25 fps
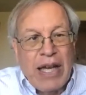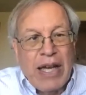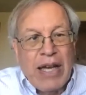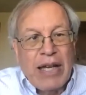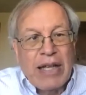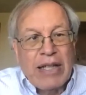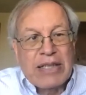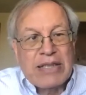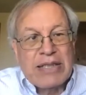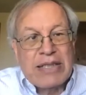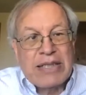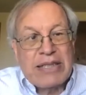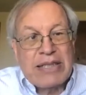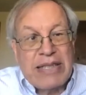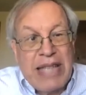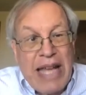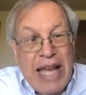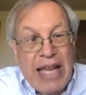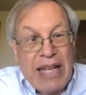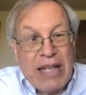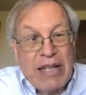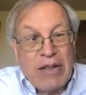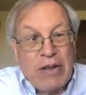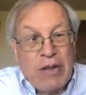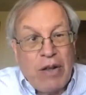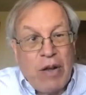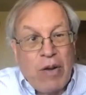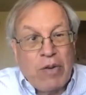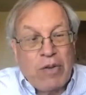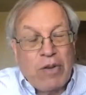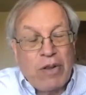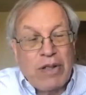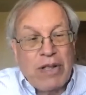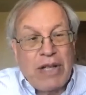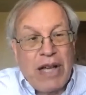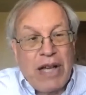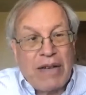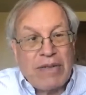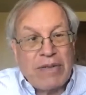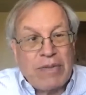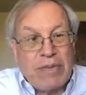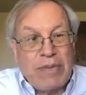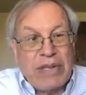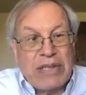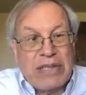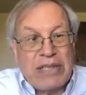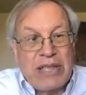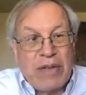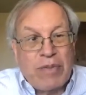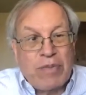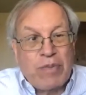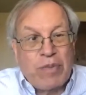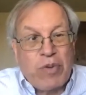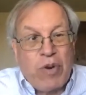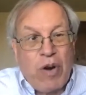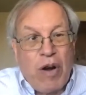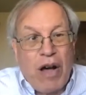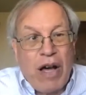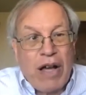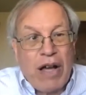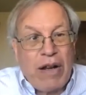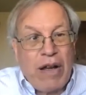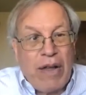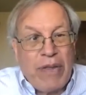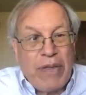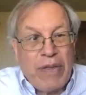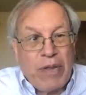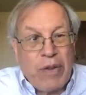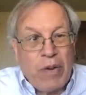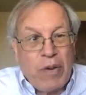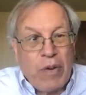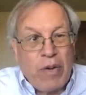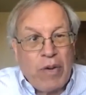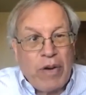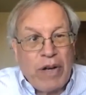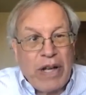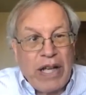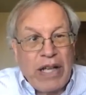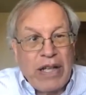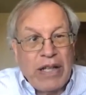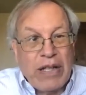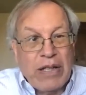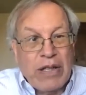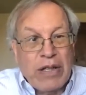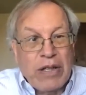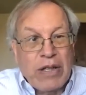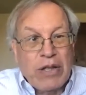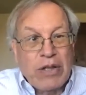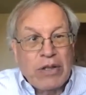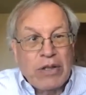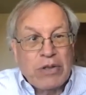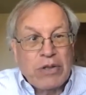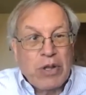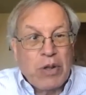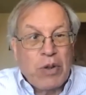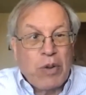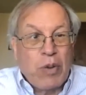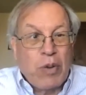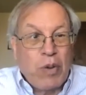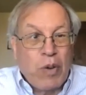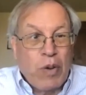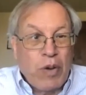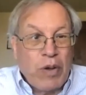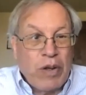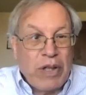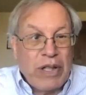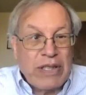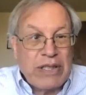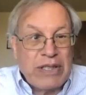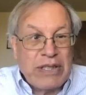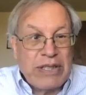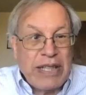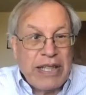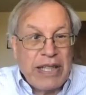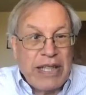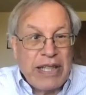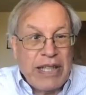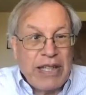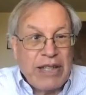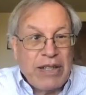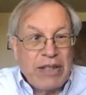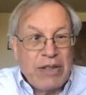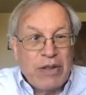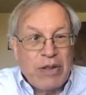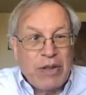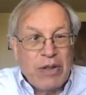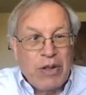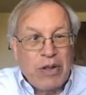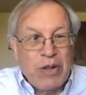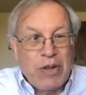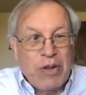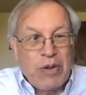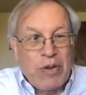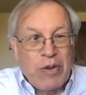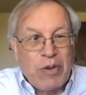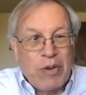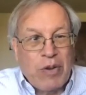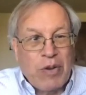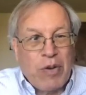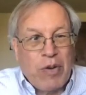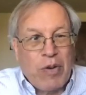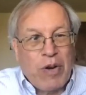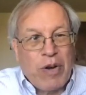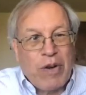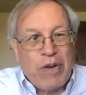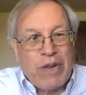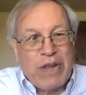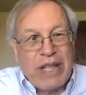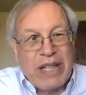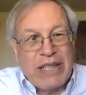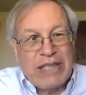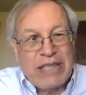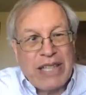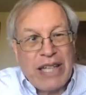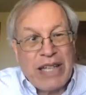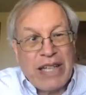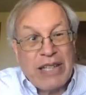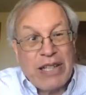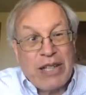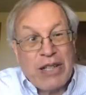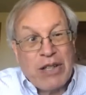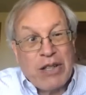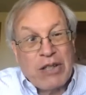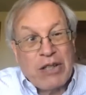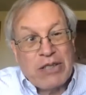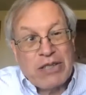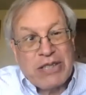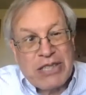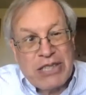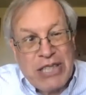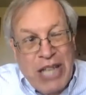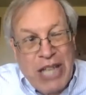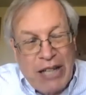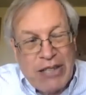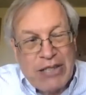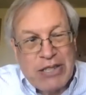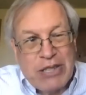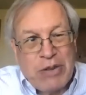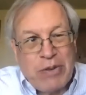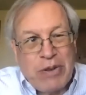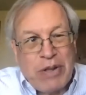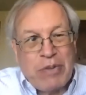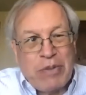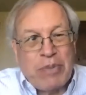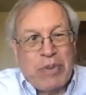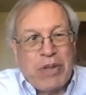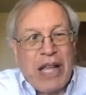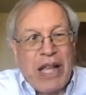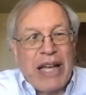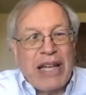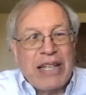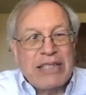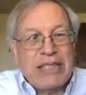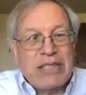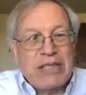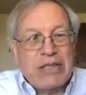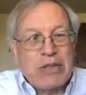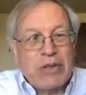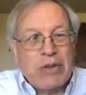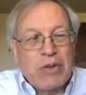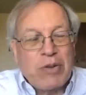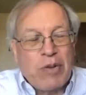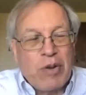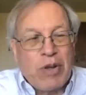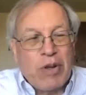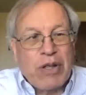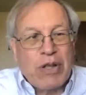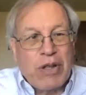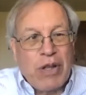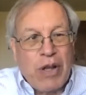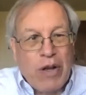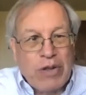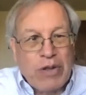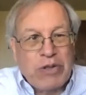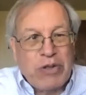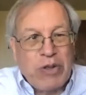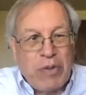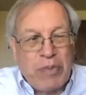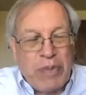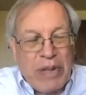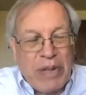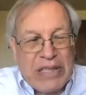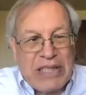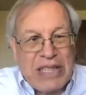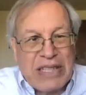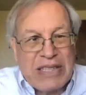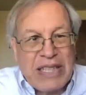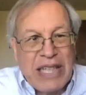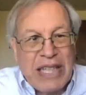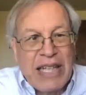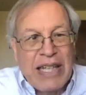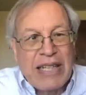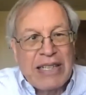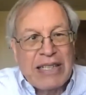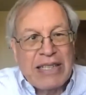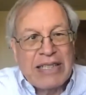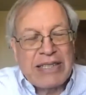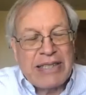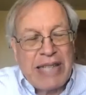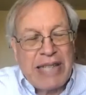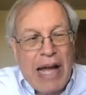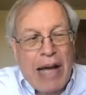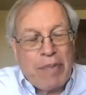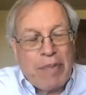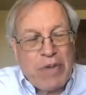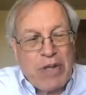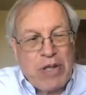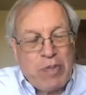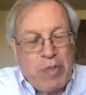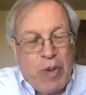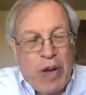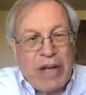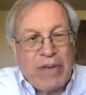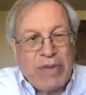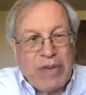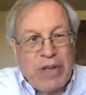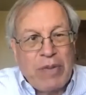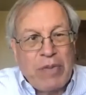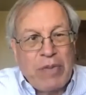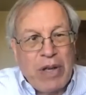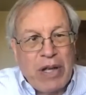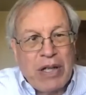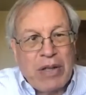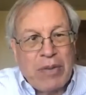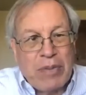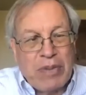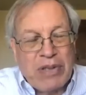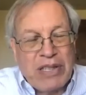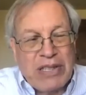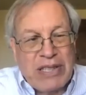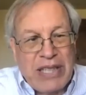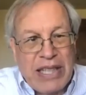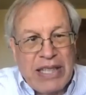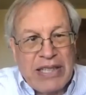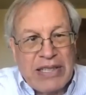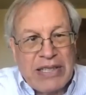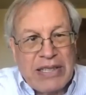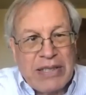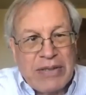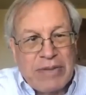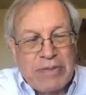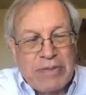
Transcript: State and local governments have broad authority to quarantine or order things like shelter in place or closure of business to stop the spread of communicable disease.